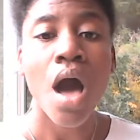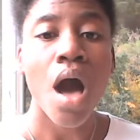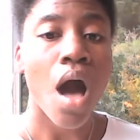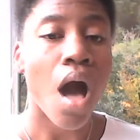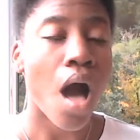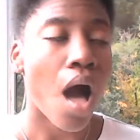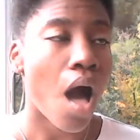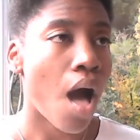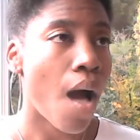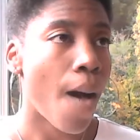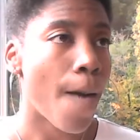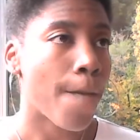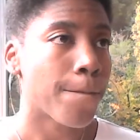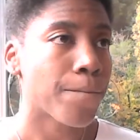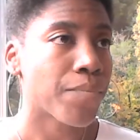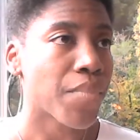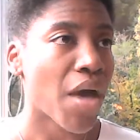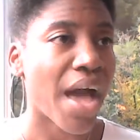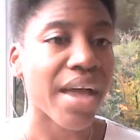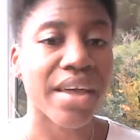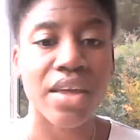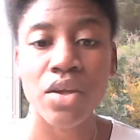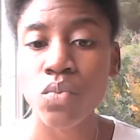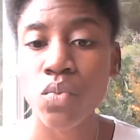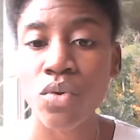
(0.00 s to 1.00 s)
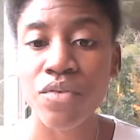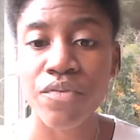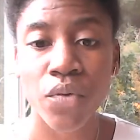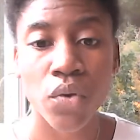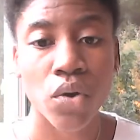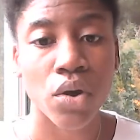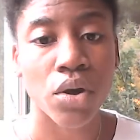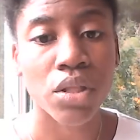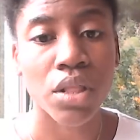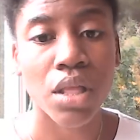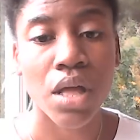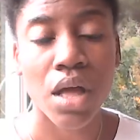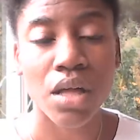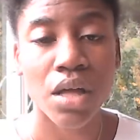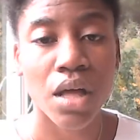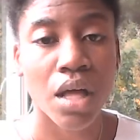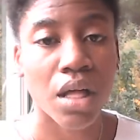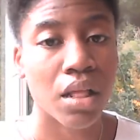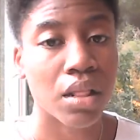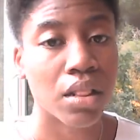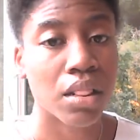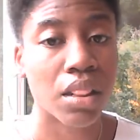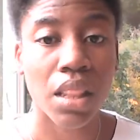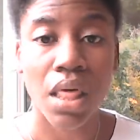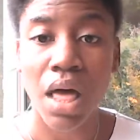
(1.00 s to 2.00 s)
I could refer a
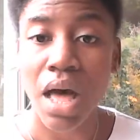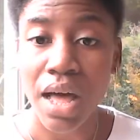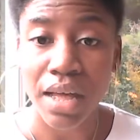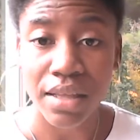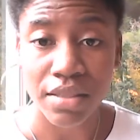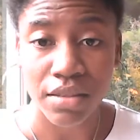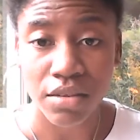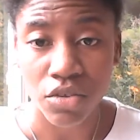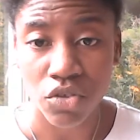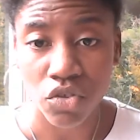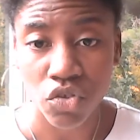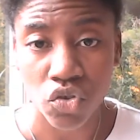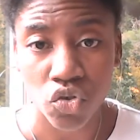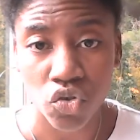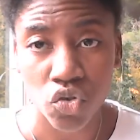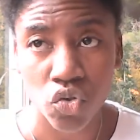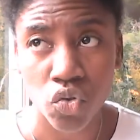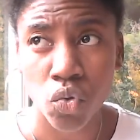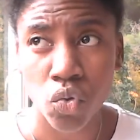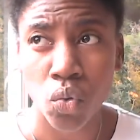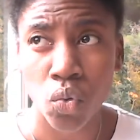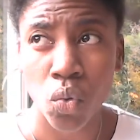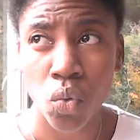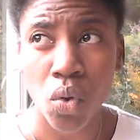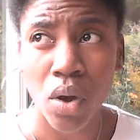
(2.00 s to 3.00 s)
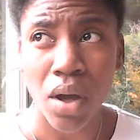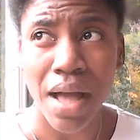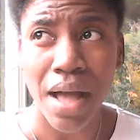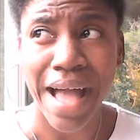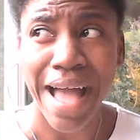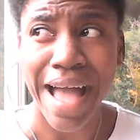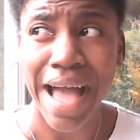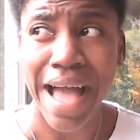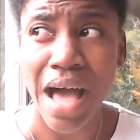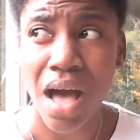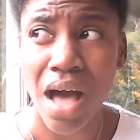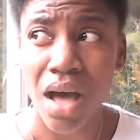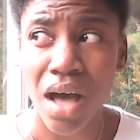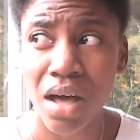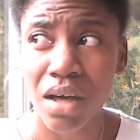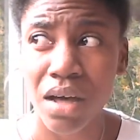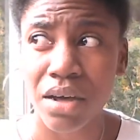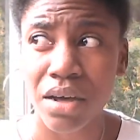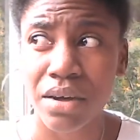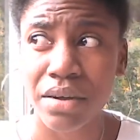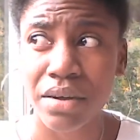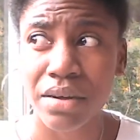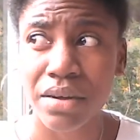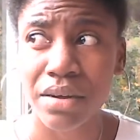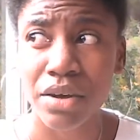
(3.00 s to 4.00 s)
lot to
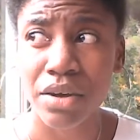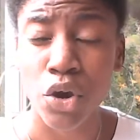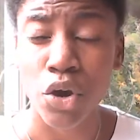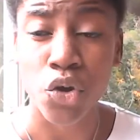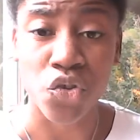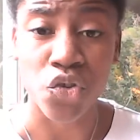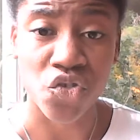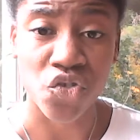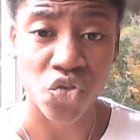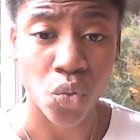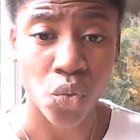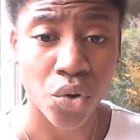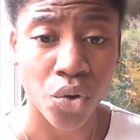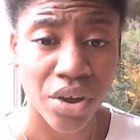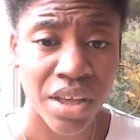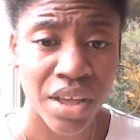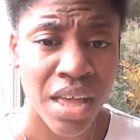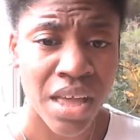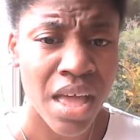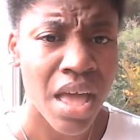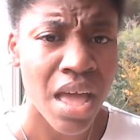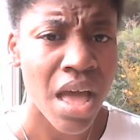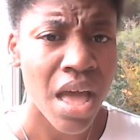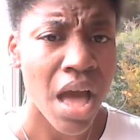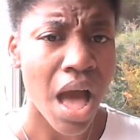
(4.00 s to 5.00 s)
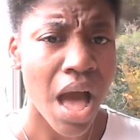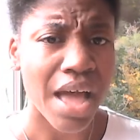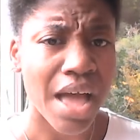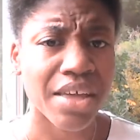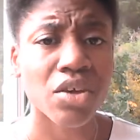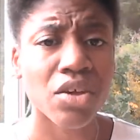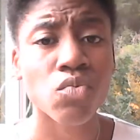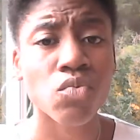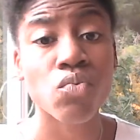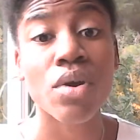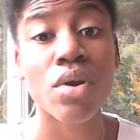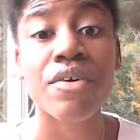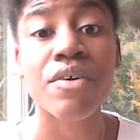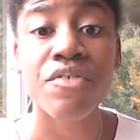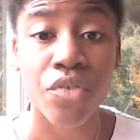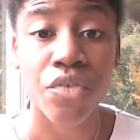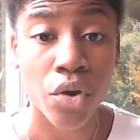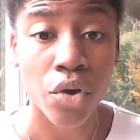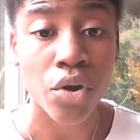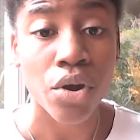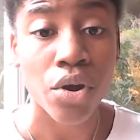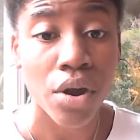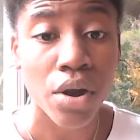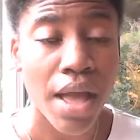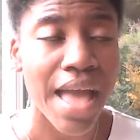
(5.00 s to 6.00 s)
her story. I could
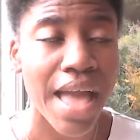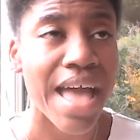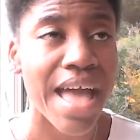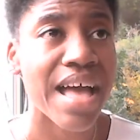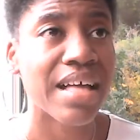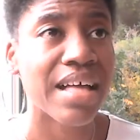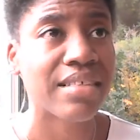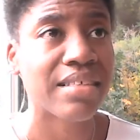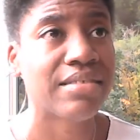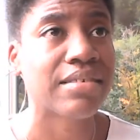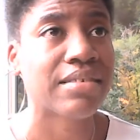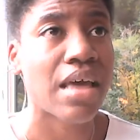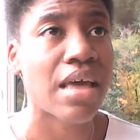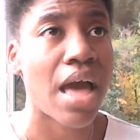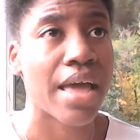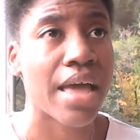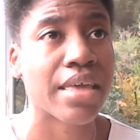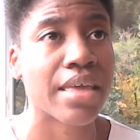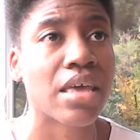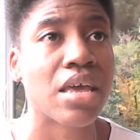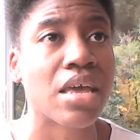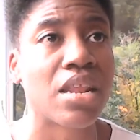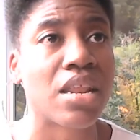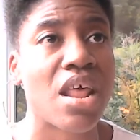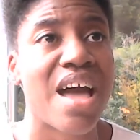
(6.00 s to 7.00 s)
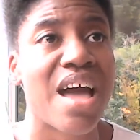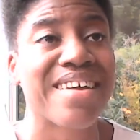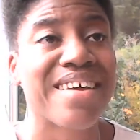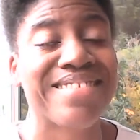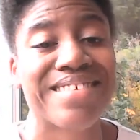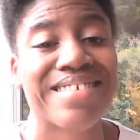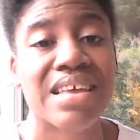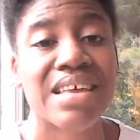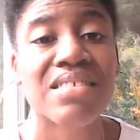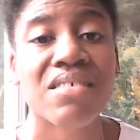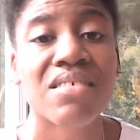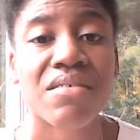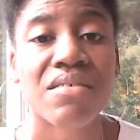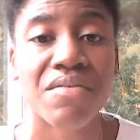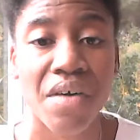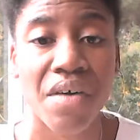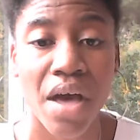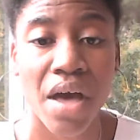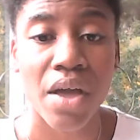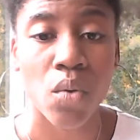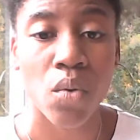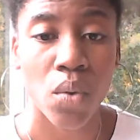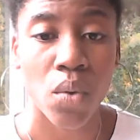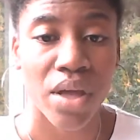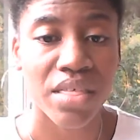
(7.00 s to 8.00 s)
refer and I can
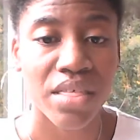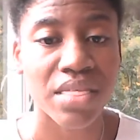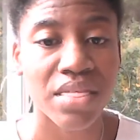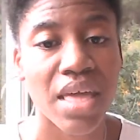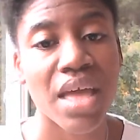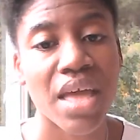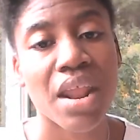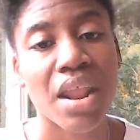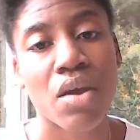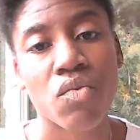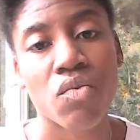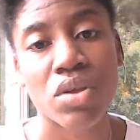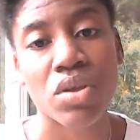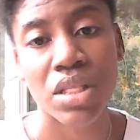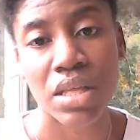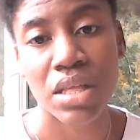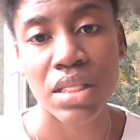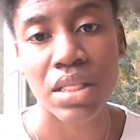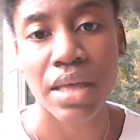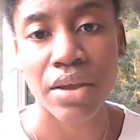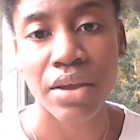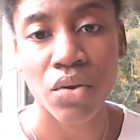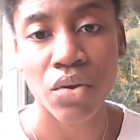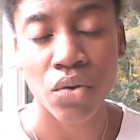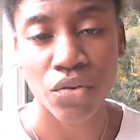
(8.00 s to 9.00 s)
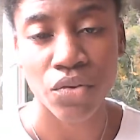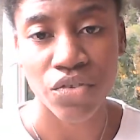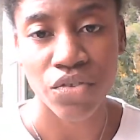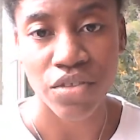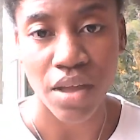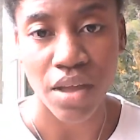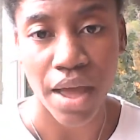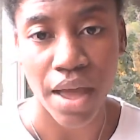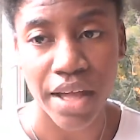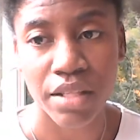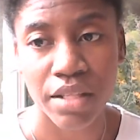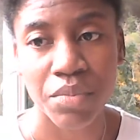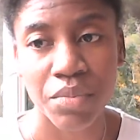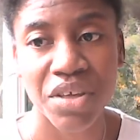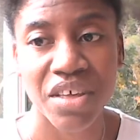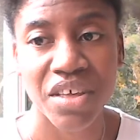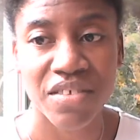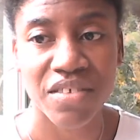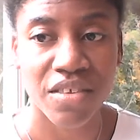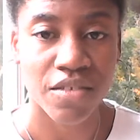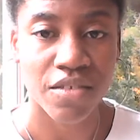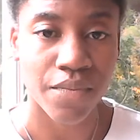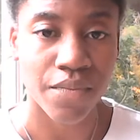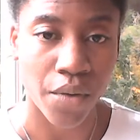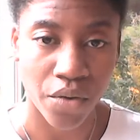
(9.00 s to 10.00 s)
identify with, and I really like her style
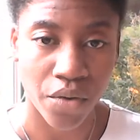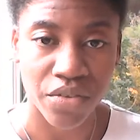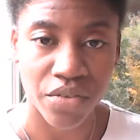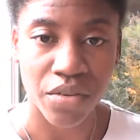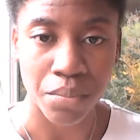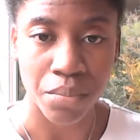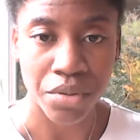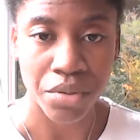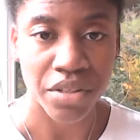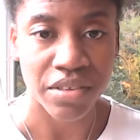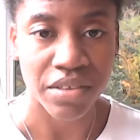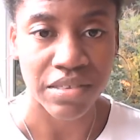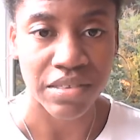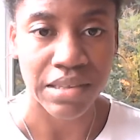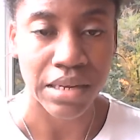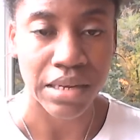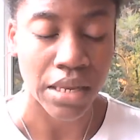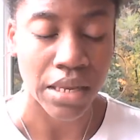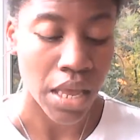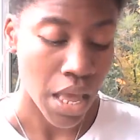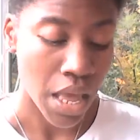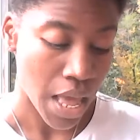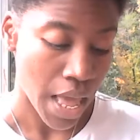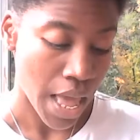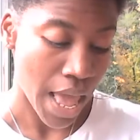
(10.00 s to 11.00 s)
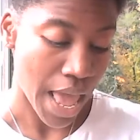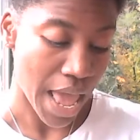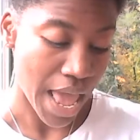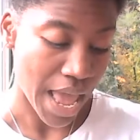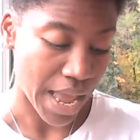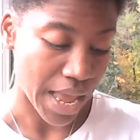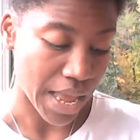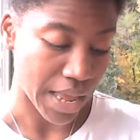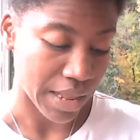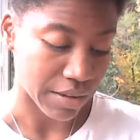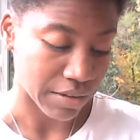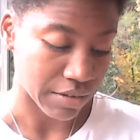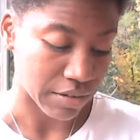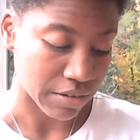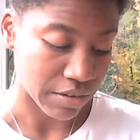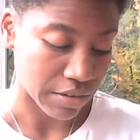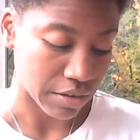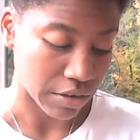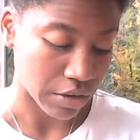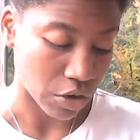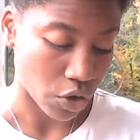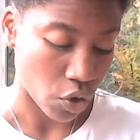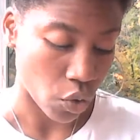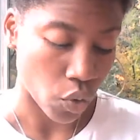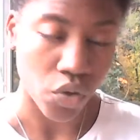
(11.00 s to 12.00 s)
because it's very simplistic. And,
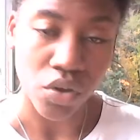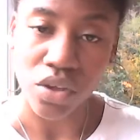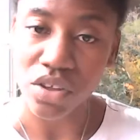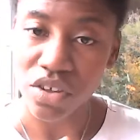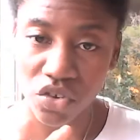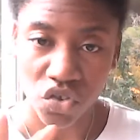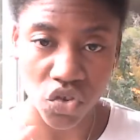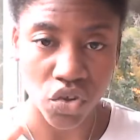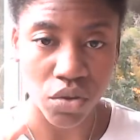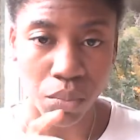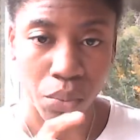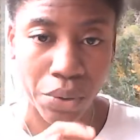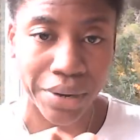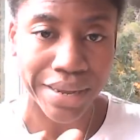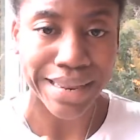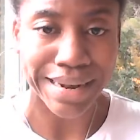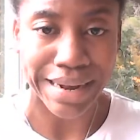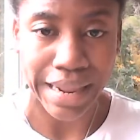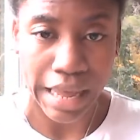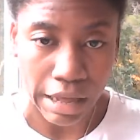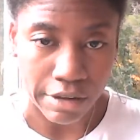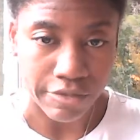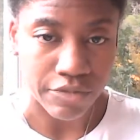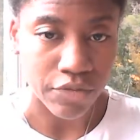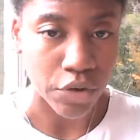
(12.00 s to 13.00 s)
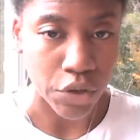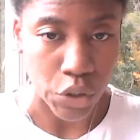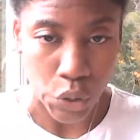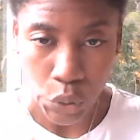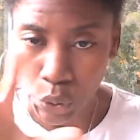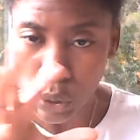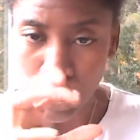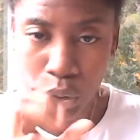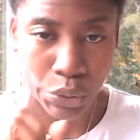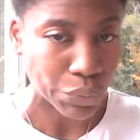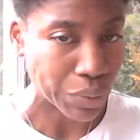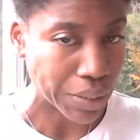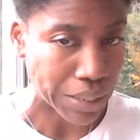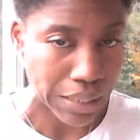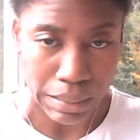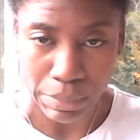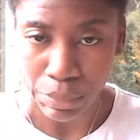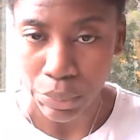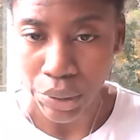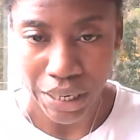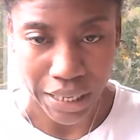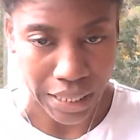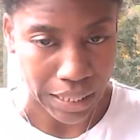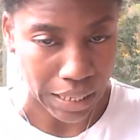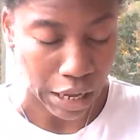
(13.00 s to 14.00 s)
you know, she break it down for you. She really
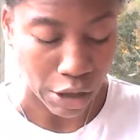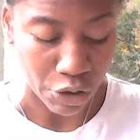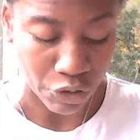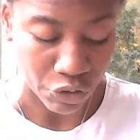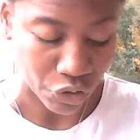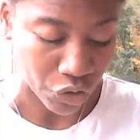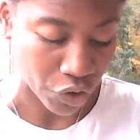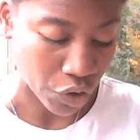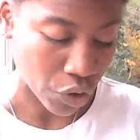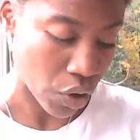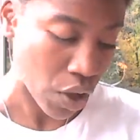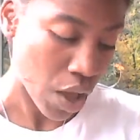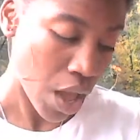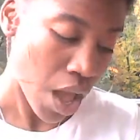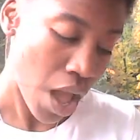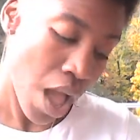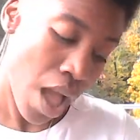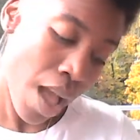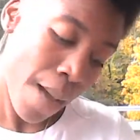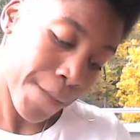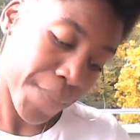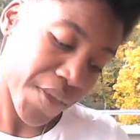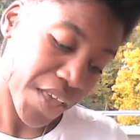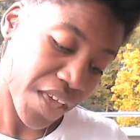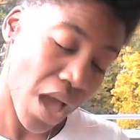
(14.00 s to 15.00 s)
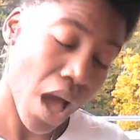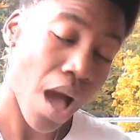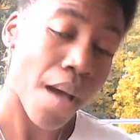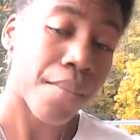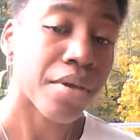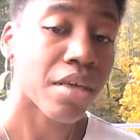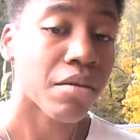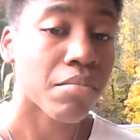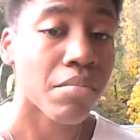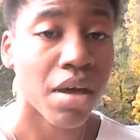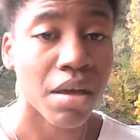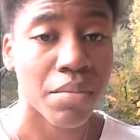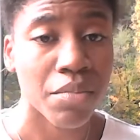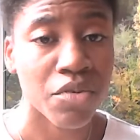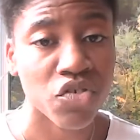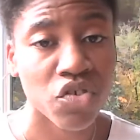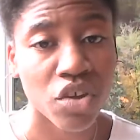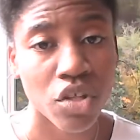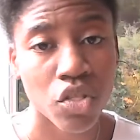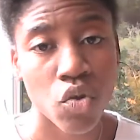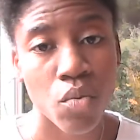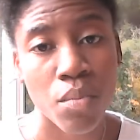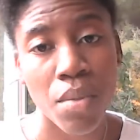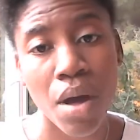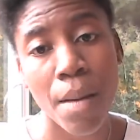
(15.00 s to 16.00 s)
break it down for you. Becoming by
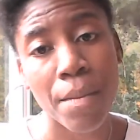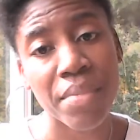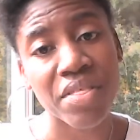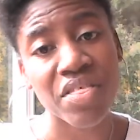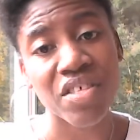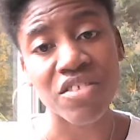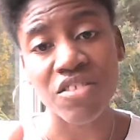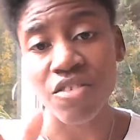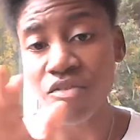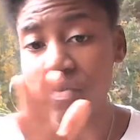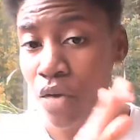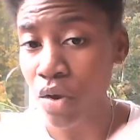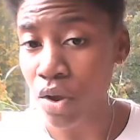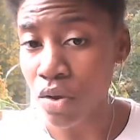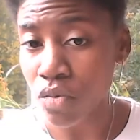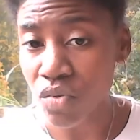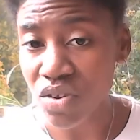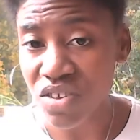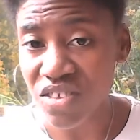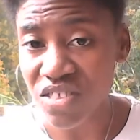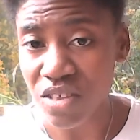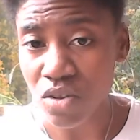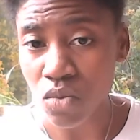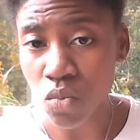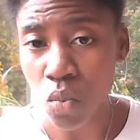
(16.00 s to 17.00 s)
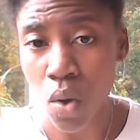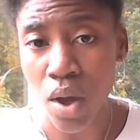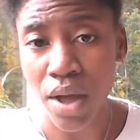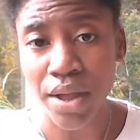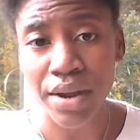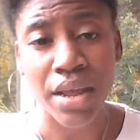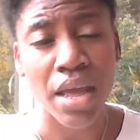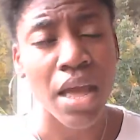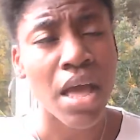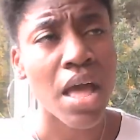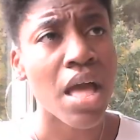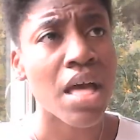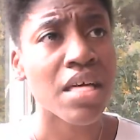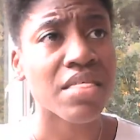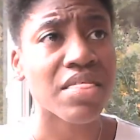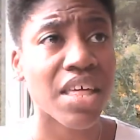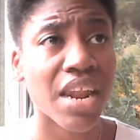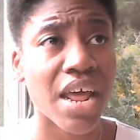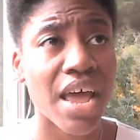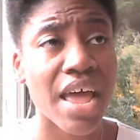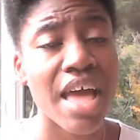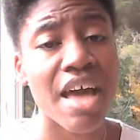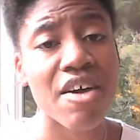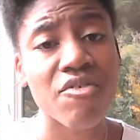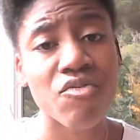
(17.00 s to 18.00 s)
Michelle Obama. That's a very recent one that
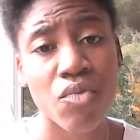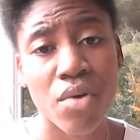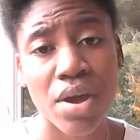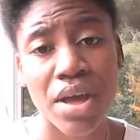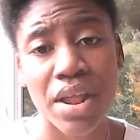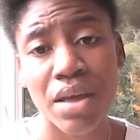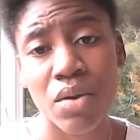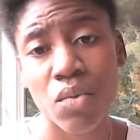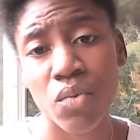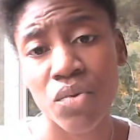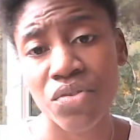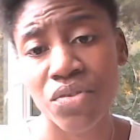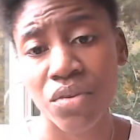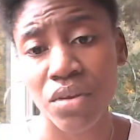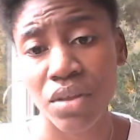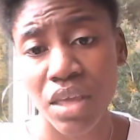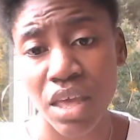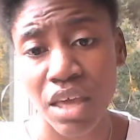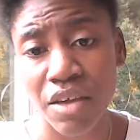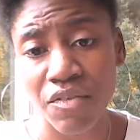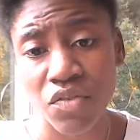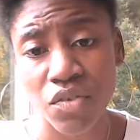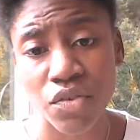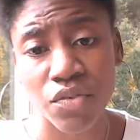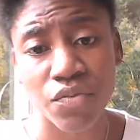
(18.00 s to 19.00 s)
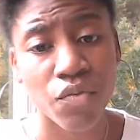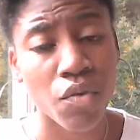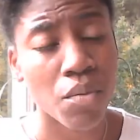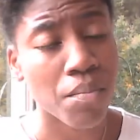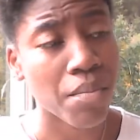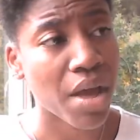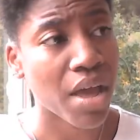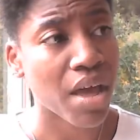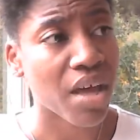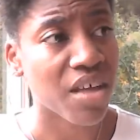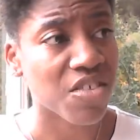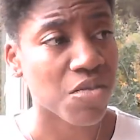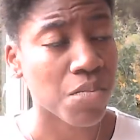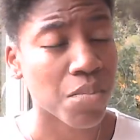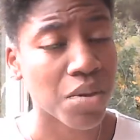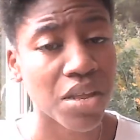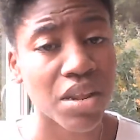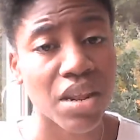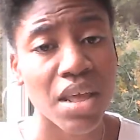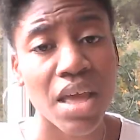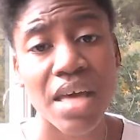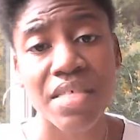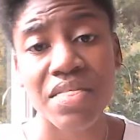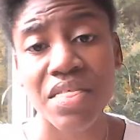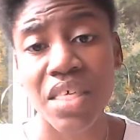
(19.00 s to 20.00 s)
I have read. It was a gift from my
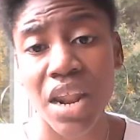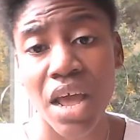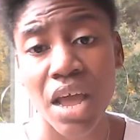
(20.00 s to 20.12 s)
husband that